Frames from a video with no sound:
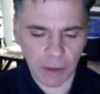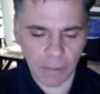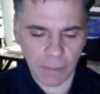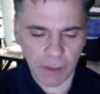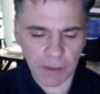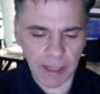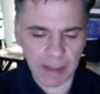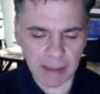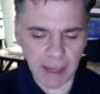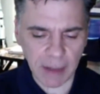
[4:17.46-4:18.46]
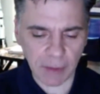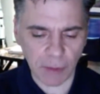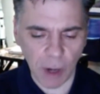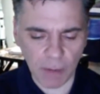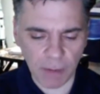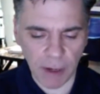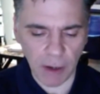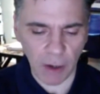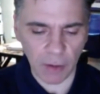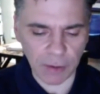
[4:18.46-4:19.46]
Dan Snyder and Ron Rivera
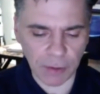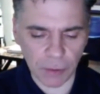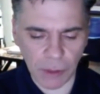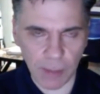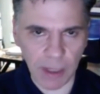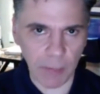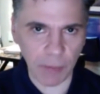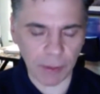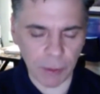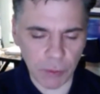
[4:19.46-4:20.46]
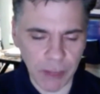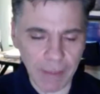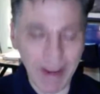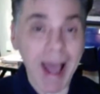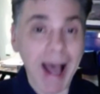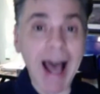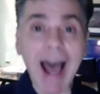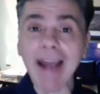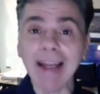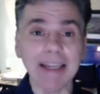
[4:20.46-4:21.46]
are the two coming up with the new name.
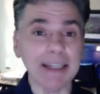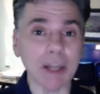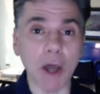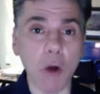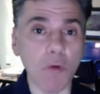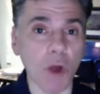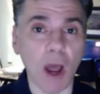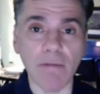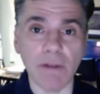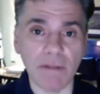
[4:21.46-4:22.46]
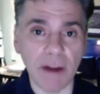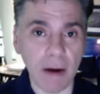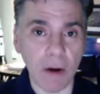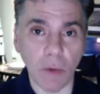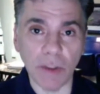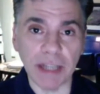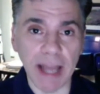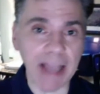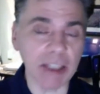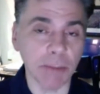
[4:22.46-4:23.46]
I didn't know Ron Rivera was an
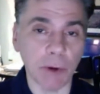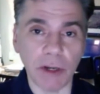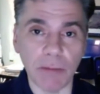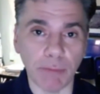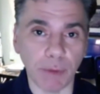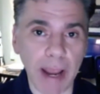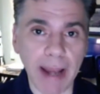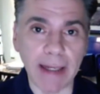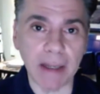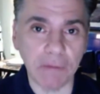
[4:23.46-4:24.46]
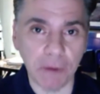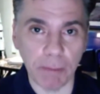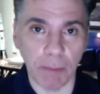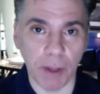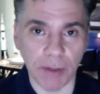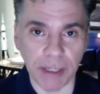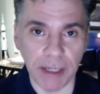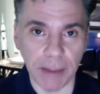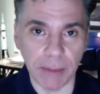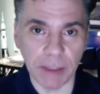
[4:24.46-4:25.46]
expert in branding football
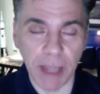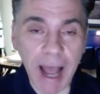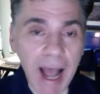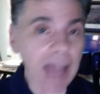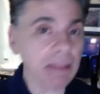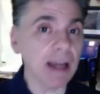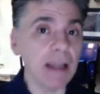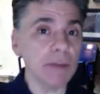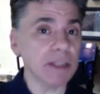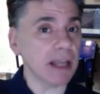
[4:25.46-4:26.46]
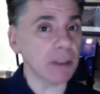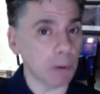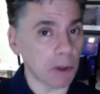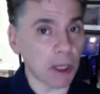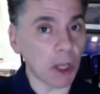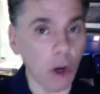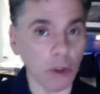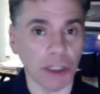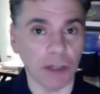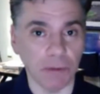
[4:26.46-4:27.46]
teams. I thought he was an expert in
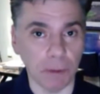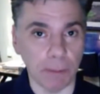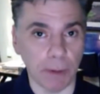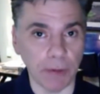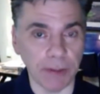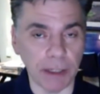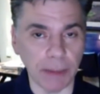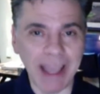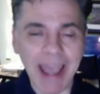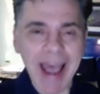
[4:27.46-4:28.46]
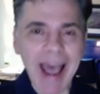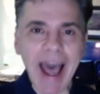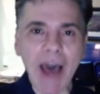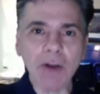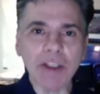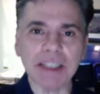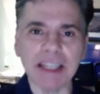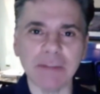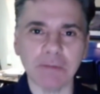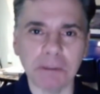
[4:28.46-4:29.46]
coaching football teams. How does
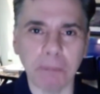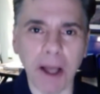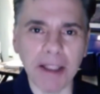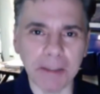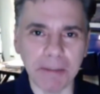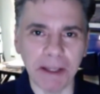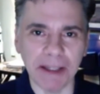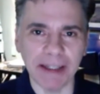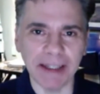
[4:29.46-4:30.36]
this responsibility